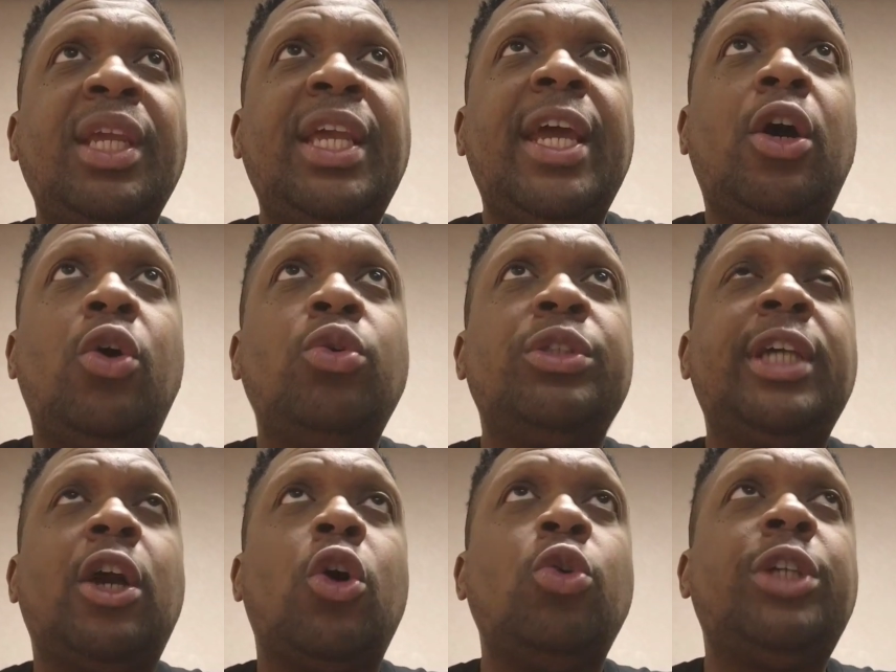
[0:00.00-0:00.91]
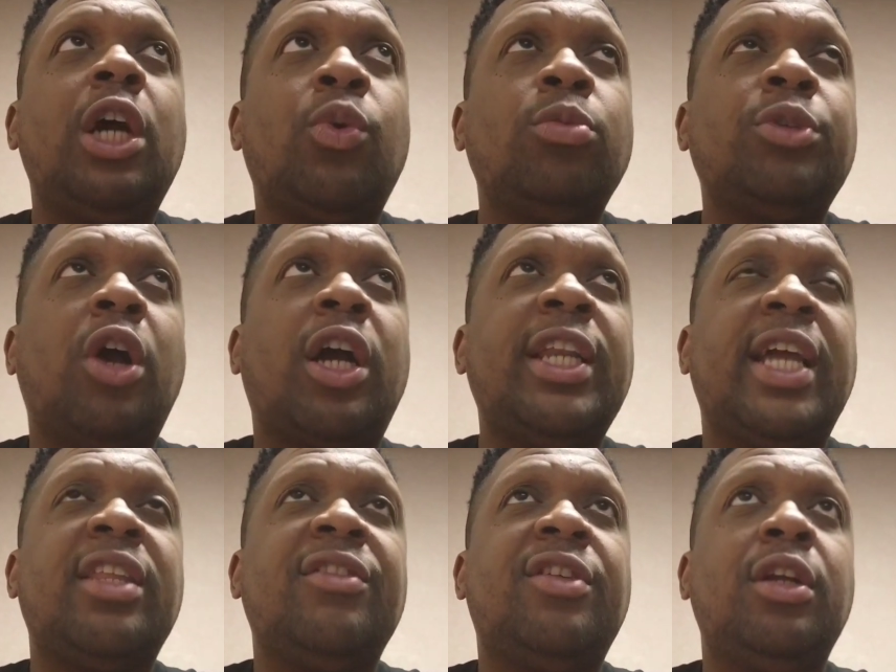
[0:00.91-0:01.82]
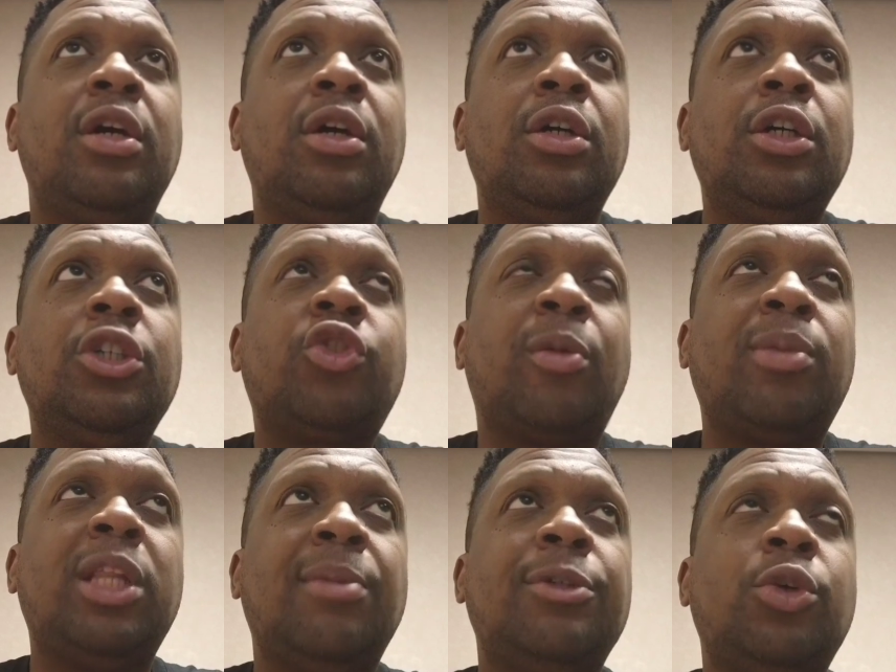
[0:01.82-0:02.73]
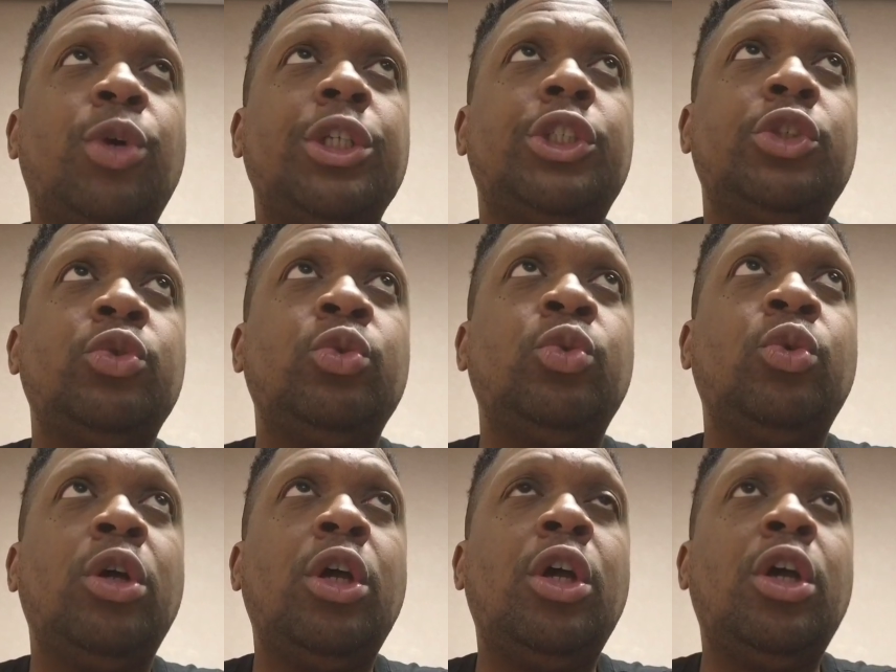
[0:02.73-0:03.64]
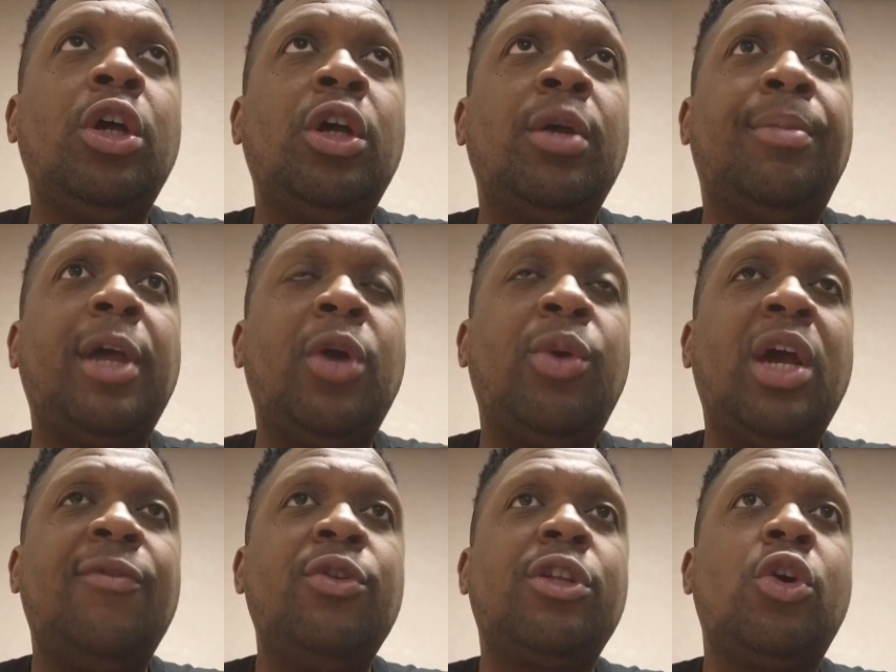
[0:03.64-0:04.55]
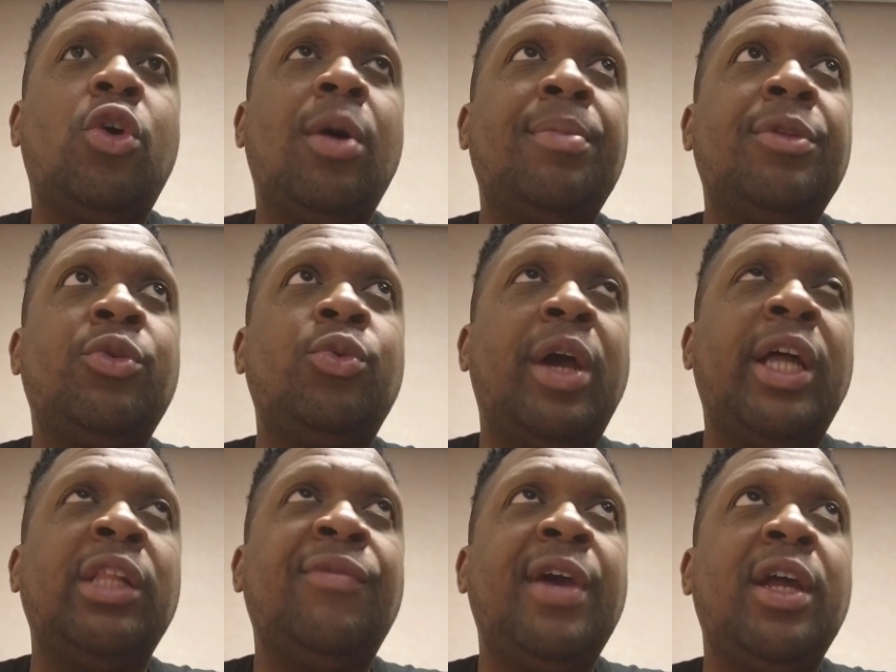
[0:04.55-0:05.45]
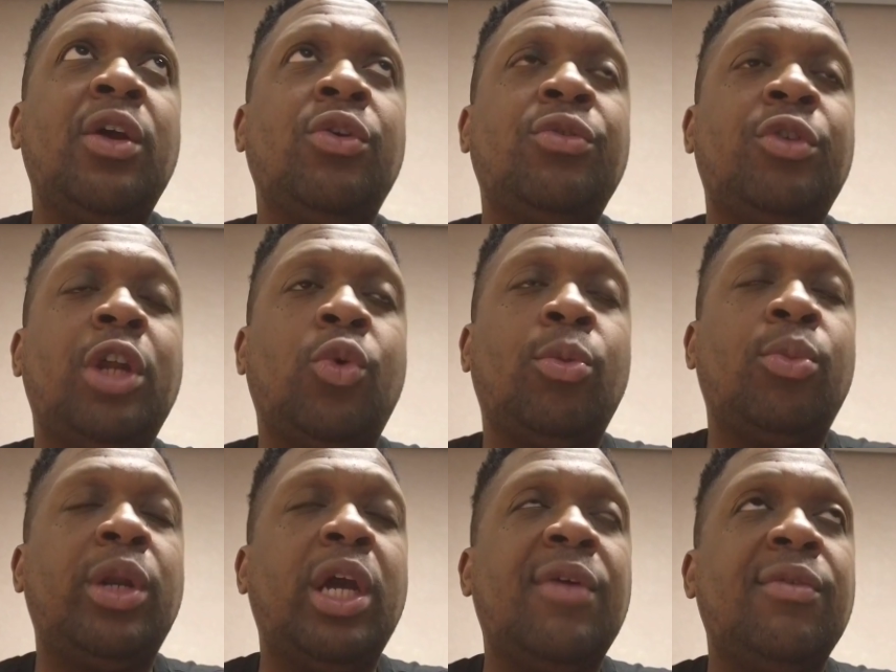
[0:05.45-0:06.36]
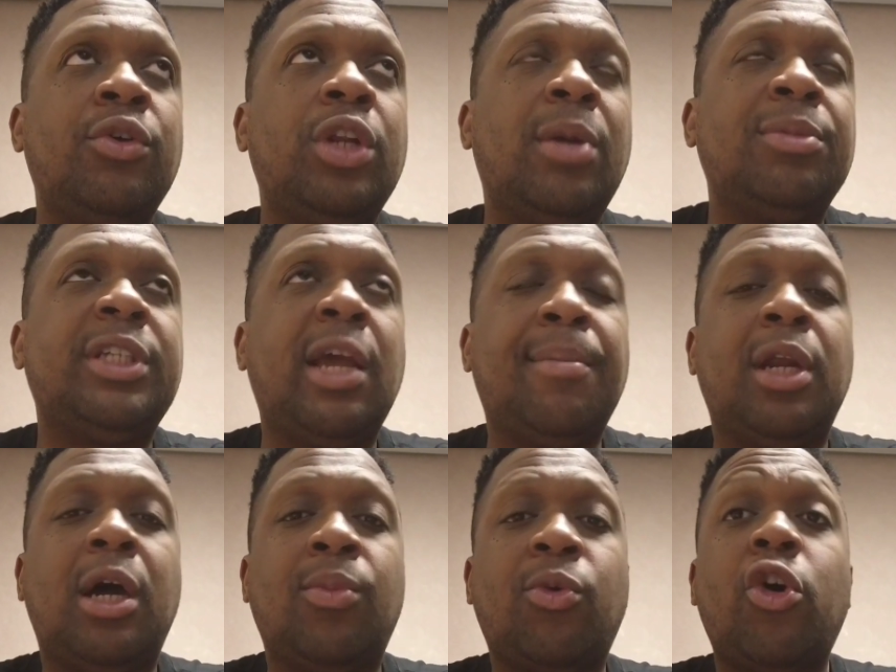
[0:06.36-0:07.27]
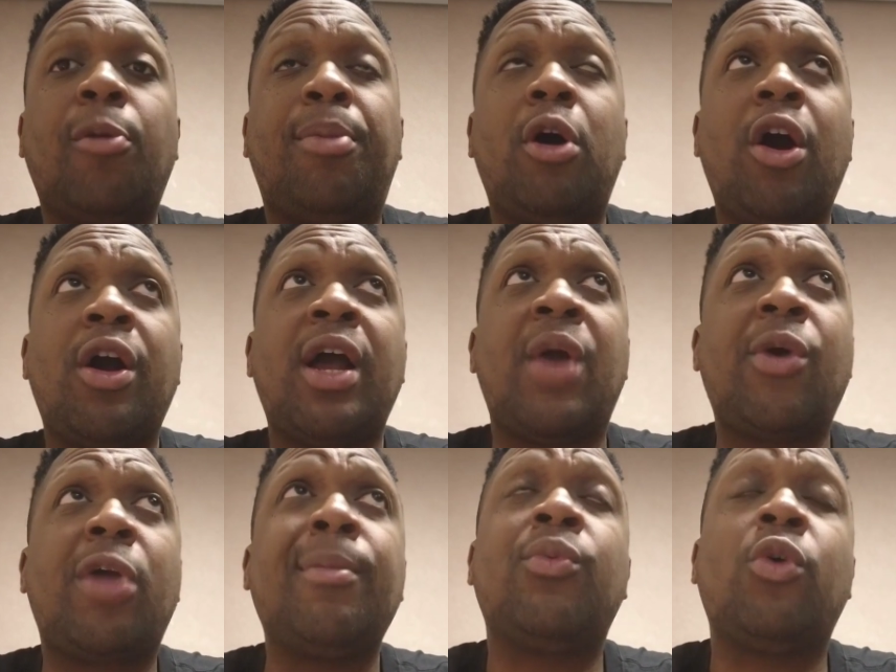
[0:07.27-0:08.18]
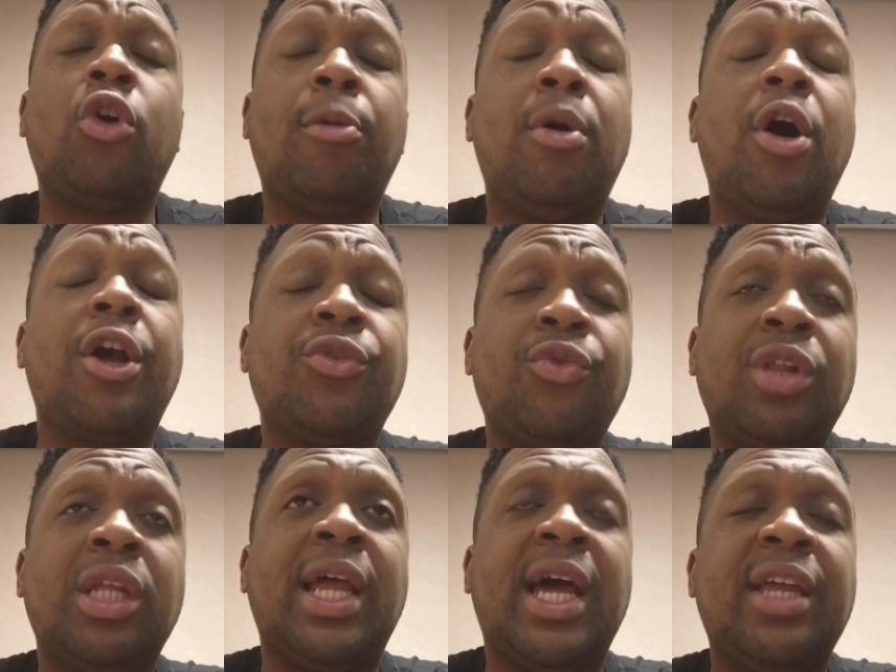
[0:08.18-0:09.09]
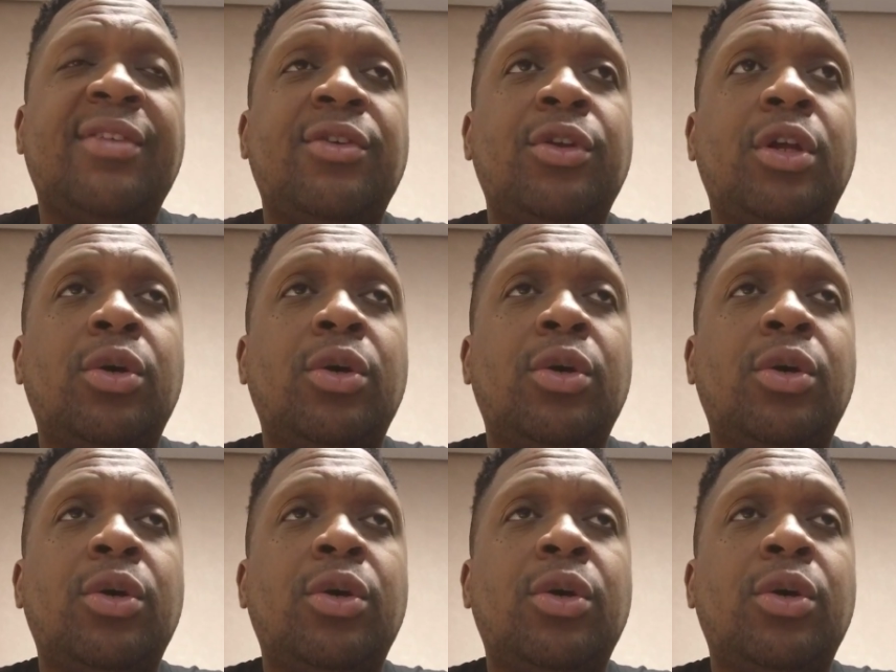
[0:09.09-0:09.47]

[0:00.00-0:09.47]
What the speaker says: Their hotel rooms are connected to the strip club, so once you pay whatever, you just go up through an elevator to your room, whatever, what I'm saying. But Royal Park, I recommend Royal Park. It's really nice,